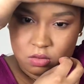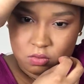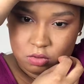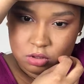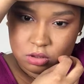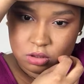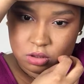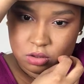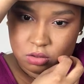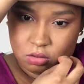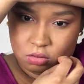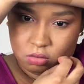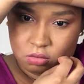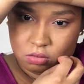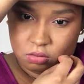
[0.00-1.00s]
what's the
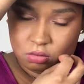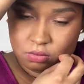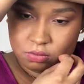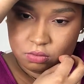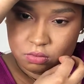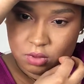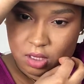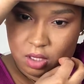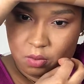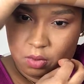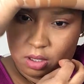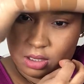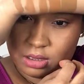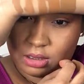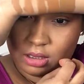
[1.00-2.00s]
tone? I
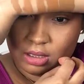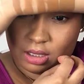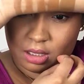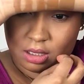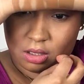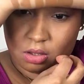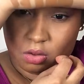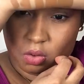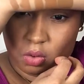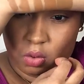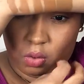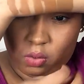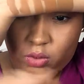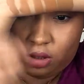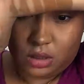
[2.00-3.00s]
want to say like
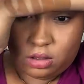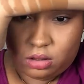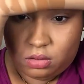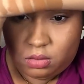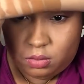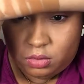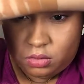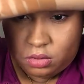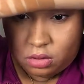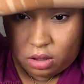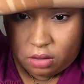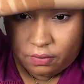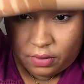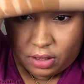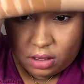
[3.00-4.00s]
golden, almost
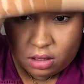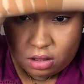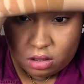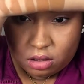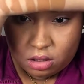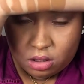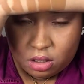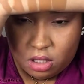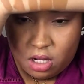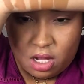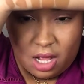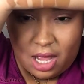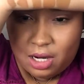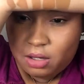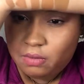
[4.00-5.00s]
like red.
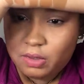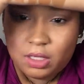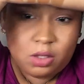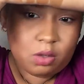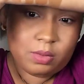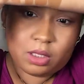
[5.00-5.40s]
I don't really know